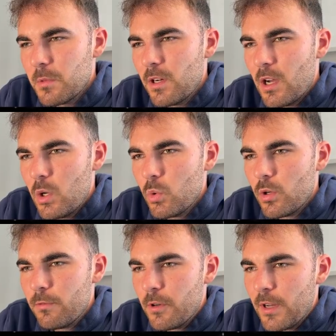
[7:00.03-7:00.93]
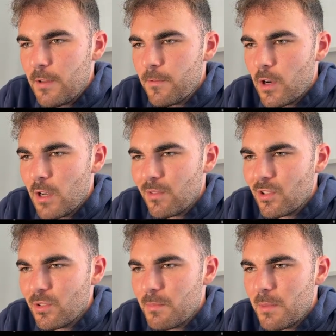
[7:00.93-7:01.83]
hold off on a5 and
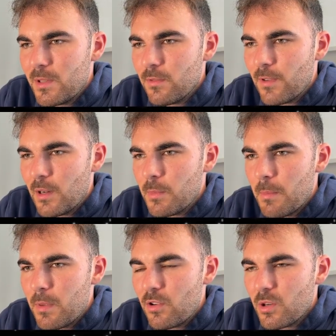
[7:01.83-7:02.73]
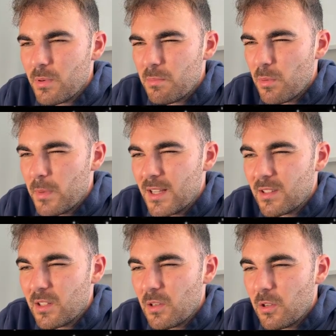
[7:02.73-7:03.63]
just maybe develop my bishop and prepare
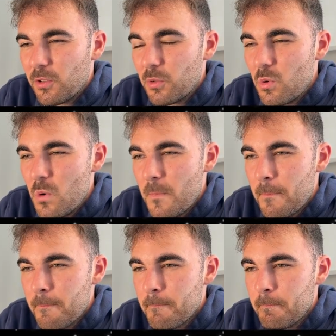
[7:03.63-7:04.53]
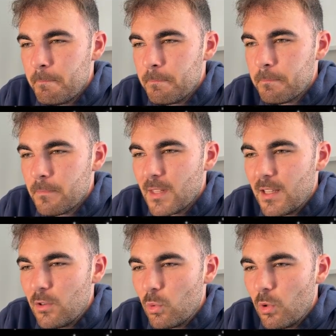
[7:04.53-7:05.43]
to castle,
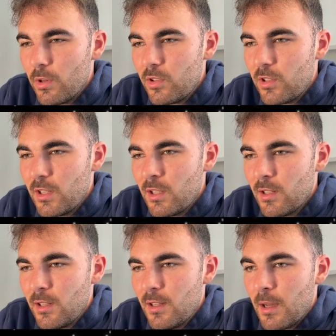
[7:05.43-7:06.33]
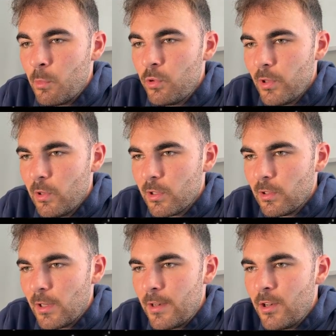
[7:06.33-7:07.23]
in all honesty. I'm also looking at
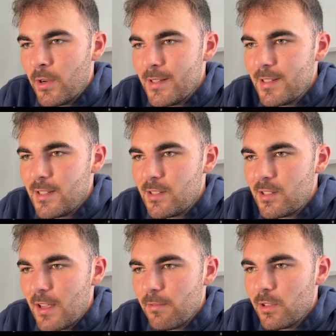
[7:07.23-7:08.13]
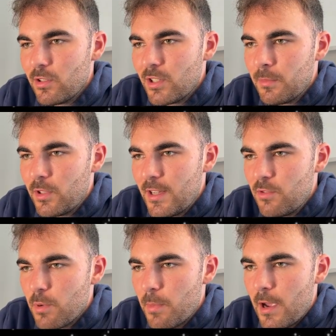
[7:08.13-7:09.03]
like knight d7 at some
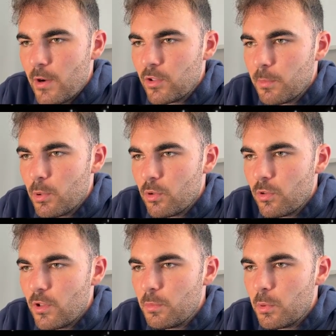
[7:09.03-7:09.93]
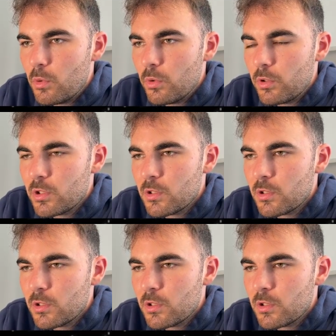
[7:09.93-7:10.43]
stage, preparing to push these pawns.